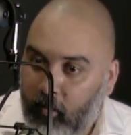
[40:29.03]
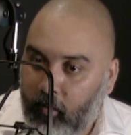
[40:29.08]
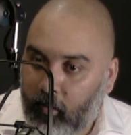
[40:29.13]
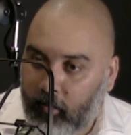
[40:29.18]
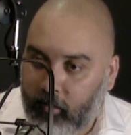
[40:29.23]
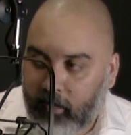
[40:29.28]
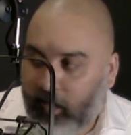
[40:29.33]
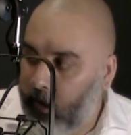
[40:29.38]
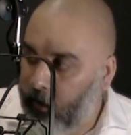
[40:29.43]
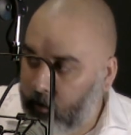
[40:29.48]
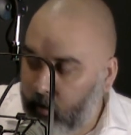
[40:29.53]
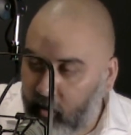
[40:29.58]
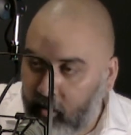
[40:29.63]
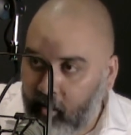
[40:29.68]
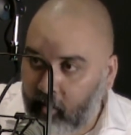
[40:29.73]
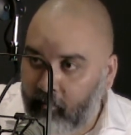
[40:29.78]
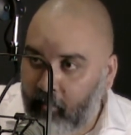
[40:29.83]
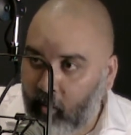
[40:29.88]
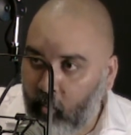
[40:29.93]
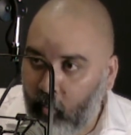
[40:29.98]
Yeah, look
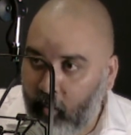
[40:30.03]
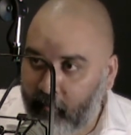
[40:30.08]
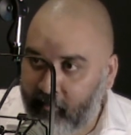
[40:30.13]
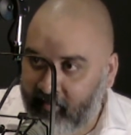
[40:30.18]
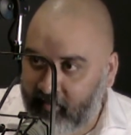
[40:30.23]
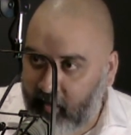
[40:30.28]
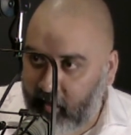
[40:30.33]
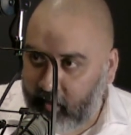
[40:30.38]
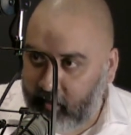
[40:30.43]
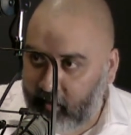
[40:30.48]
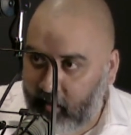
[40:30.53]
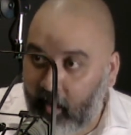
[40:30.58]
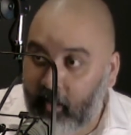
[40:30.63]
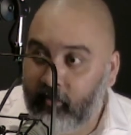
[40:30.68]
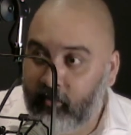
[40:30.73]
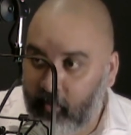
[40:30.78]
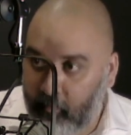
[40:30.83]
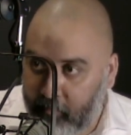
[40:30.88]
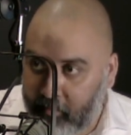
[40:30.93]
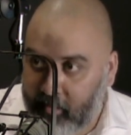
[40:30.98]
on my website. I
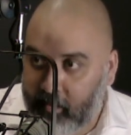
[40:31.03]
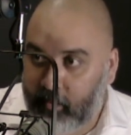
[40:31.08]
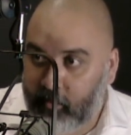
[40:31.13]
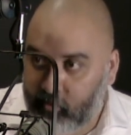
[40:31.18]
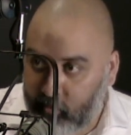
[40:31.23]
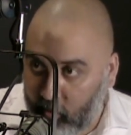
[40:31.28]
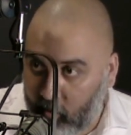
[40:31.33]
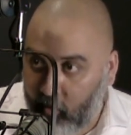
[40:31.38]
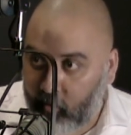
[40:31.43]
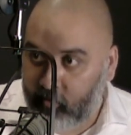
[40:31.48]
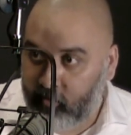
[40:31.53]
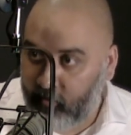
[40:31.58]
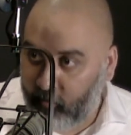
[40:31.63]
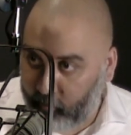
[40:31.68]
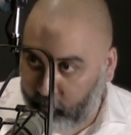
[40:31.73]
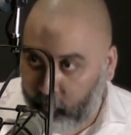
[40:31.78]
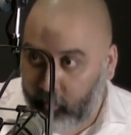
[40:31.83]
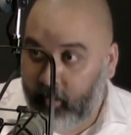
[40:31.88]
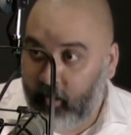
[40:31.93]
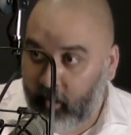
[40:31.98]
typically charge
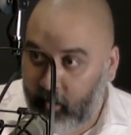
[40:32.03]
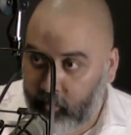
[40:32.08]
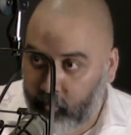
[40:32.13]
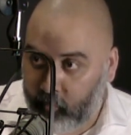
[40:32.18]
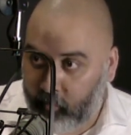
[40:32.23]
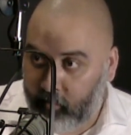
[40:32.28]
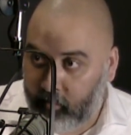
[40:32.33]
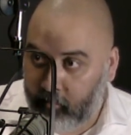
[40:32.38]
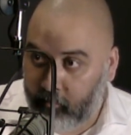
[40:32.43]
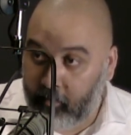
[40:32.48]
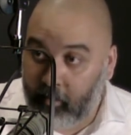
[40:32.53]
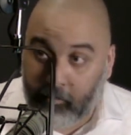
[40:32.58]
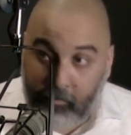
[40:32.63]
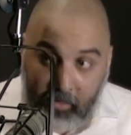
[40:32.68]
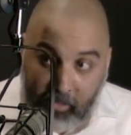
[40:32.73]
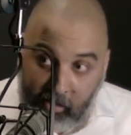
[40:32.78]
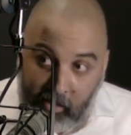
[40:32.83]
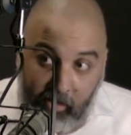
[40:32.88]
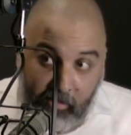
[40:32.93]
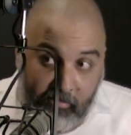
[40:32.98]
$300, but
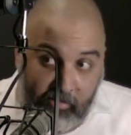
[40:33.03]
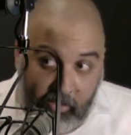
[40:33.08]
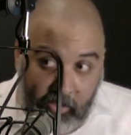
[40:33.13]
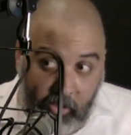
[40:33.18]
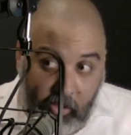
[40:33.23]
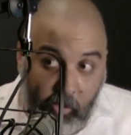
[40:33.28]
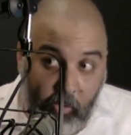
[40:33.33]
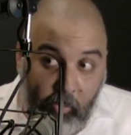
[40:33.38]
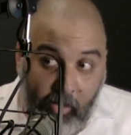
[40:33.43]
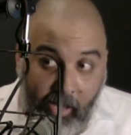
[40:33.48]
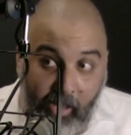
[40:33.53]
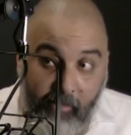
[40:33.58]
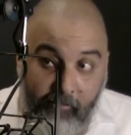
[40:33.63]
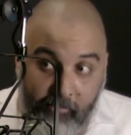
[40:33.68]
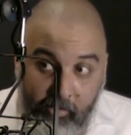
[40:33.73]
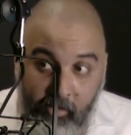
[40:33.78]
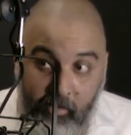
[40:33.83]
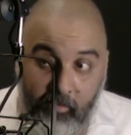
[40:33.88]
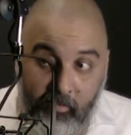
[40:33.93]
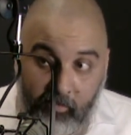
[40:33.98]
because you have
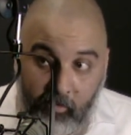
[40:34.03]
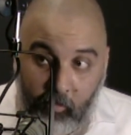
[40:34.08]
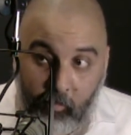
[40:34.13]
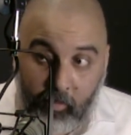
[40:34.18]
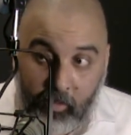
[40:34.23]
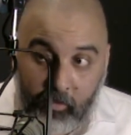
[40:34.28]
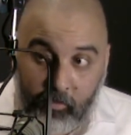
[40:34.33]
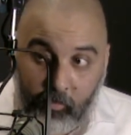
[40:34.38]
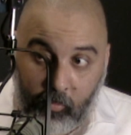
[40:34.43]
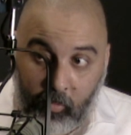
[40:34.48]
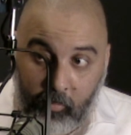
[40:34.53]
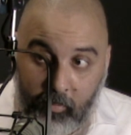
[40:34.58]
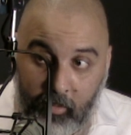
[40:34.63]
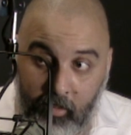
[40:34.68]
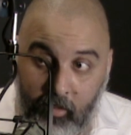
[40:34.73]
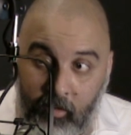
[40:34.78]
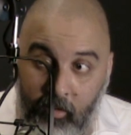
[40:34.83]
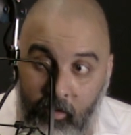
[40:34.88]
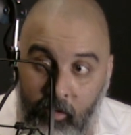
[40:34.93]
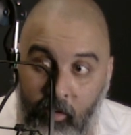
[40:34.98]
done so much for
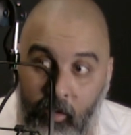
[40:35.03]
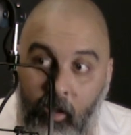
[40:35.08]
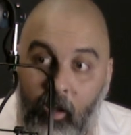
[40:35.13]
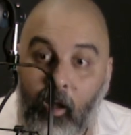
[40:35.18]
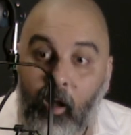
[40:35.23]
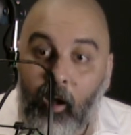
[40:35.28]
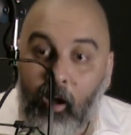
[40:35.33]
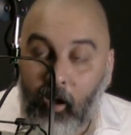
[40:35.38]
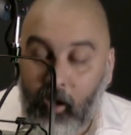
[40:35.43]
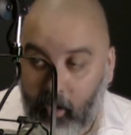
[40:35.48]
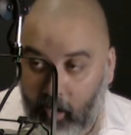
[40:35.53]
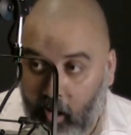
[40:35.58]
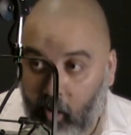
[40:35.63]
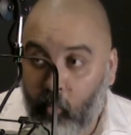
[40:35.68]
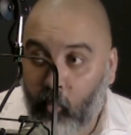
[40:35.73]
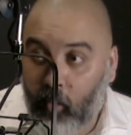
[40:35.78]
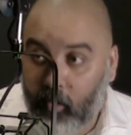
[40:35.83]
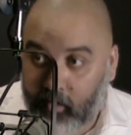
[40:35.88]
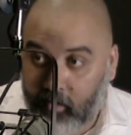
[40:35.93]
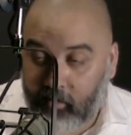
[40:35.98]
me, I
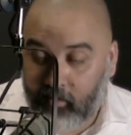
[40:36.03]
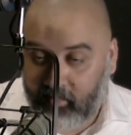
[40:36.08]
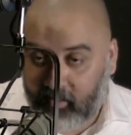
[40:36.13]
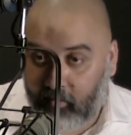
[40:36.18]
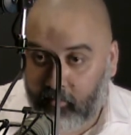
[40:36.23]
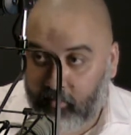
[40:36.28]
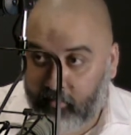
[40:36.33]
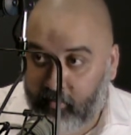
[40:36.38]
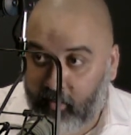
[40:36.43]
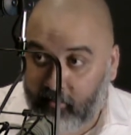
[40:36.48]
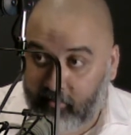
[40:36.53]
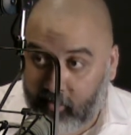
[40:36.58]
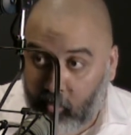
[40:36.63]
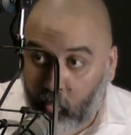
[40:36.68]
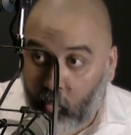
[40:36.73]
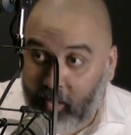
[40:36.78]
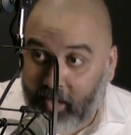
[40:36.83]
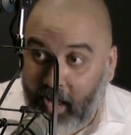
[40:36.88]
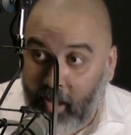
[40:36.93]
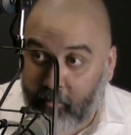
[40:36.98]
wanted $75. So
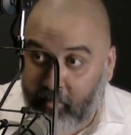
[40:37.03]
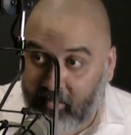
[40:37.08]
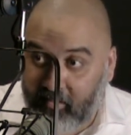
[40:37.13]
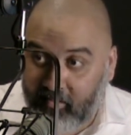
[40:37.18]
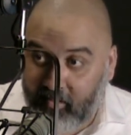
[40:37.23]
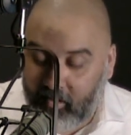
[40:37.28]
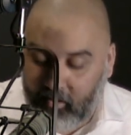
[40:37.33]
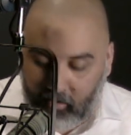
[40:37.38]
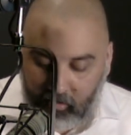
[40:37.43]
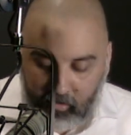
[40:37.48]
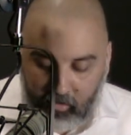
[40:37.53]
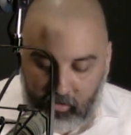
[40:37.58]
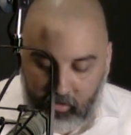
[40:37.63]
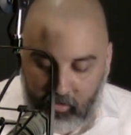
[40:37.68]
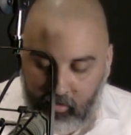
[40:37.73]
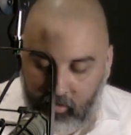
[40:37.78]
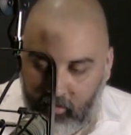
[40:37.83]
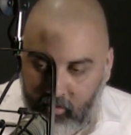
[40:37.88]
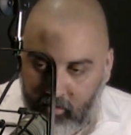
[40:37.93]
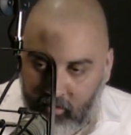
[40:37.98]
what happens here?
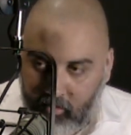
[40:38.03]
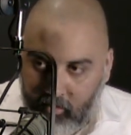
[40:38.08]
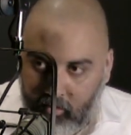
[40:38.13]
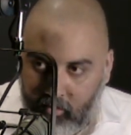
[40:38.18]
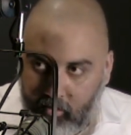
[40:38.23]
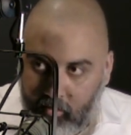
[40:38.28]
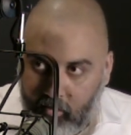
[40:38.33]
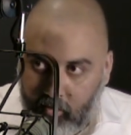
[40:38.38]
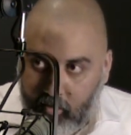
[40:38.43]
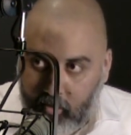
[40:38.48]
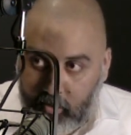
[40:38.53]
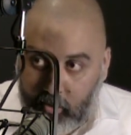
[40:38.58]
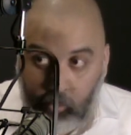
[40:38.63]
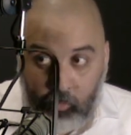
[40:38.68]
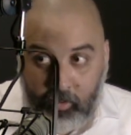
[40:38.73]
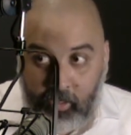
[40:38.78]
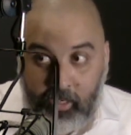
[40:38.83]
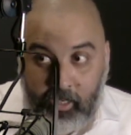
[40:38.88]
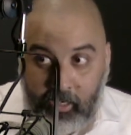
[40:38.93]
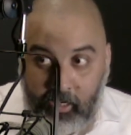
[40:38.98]
You
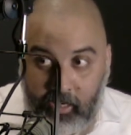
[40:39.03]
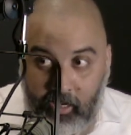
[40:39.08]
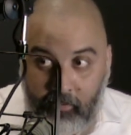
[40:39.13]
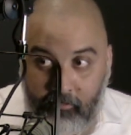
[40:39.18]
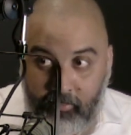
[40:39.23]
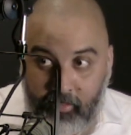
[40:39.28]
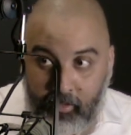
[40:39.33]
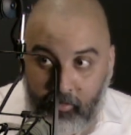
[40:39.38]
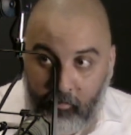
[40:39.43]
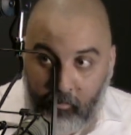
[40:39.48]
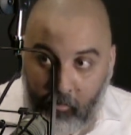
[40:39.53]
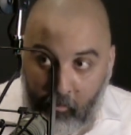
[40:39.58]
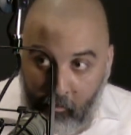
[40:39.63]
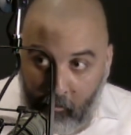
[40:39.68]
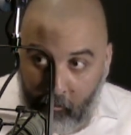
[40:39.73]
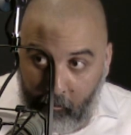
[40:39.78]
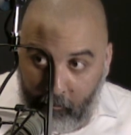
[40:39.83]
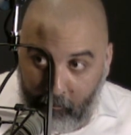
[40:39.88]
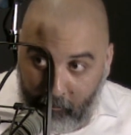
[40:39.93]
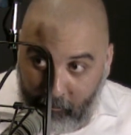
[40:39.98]
didn't give them
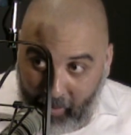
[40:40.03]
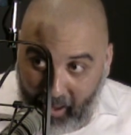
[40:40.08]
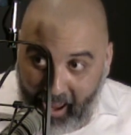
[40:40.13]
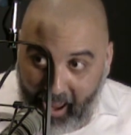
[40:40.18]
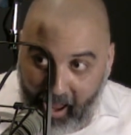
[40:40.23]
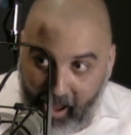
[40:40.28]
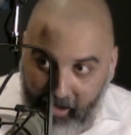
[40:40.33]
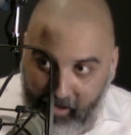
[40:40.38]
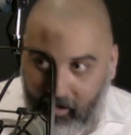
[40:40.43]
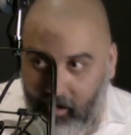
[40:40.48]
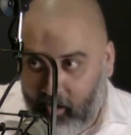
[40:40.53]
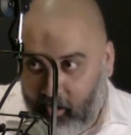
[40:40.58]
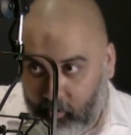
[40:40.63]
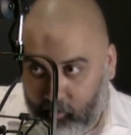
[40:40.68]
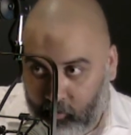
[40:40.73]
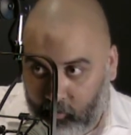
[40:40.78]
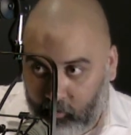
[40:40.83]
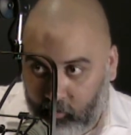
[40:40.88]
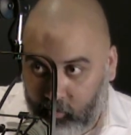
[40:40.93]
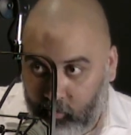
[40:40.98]
back
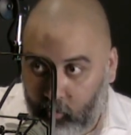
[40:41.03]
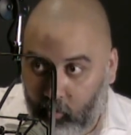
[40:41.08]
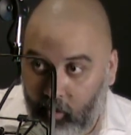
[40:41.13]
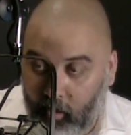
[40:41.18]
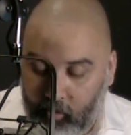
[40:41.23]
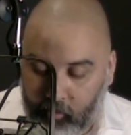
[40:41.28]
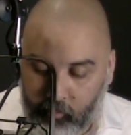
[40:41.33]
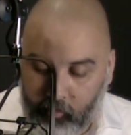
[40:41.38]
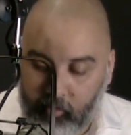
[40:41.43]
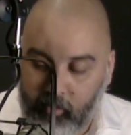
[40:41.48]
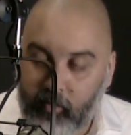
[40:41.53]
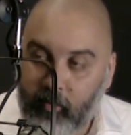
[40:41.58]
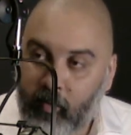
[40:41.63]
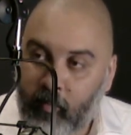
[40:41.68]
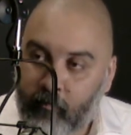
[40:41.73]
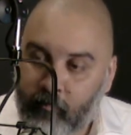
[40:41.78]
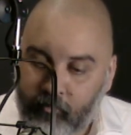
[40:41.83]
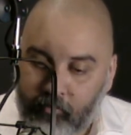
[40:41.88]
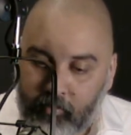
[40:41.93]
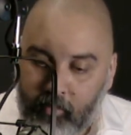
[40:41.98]
$100 or $200,
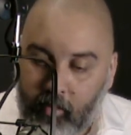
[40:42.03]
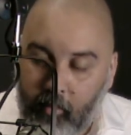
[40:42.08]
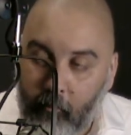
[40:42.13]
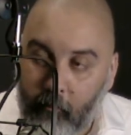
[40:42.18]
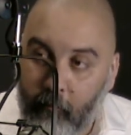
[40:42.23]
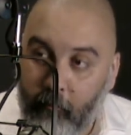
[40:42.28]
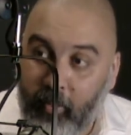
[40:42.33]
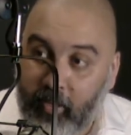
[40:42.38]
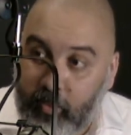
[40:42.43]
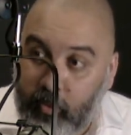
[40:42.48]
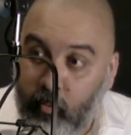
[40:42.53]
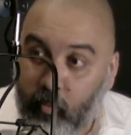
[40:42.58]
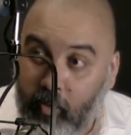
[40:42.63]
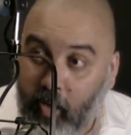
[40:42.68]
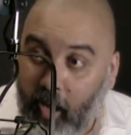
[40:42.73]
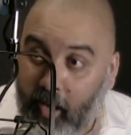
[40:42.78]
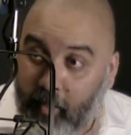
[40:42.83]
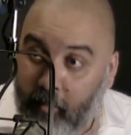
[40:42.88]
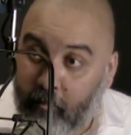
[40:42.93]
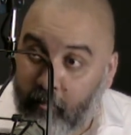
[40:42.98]
but you
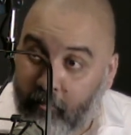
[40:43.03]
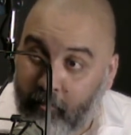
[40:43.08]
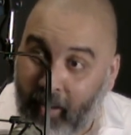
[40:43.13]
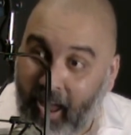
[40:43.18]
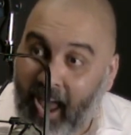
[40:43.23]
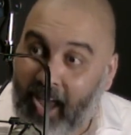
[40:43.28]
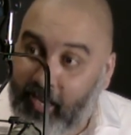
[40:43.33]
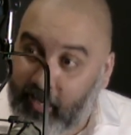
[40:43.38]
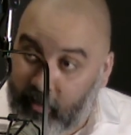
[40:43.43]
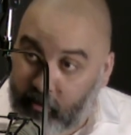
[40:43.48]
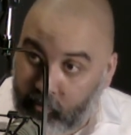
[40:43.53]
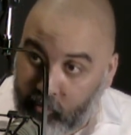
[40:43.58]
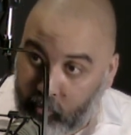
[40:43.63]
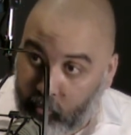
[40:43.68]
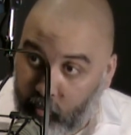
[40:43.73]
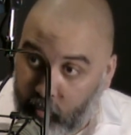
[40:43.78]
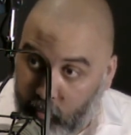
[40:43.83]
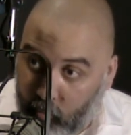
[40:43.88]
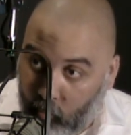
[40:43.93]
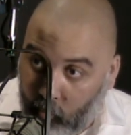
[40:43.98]
got him back
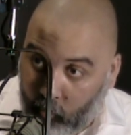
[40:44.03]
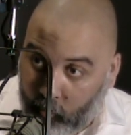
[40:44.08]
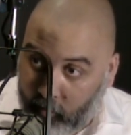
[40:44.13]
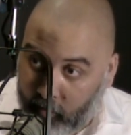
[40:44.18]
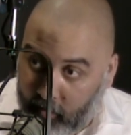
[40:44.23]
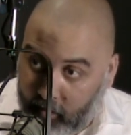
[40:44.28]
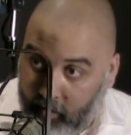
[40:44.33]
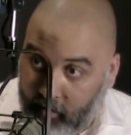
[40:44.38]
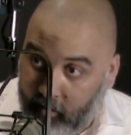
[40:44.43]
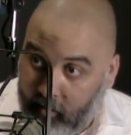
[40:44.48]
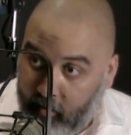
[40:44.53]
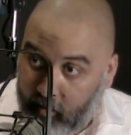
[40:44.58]
into your